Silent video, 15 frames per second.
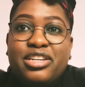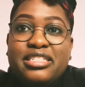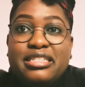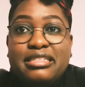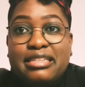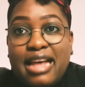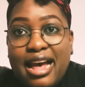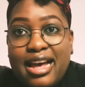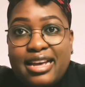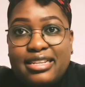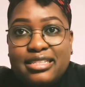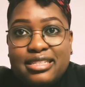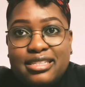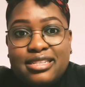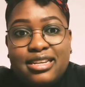
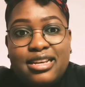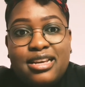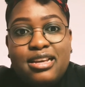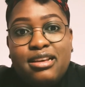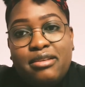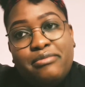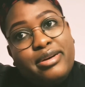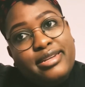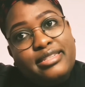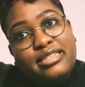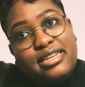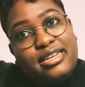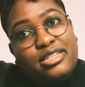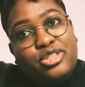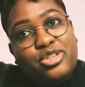designs,
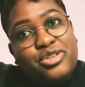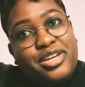but yes,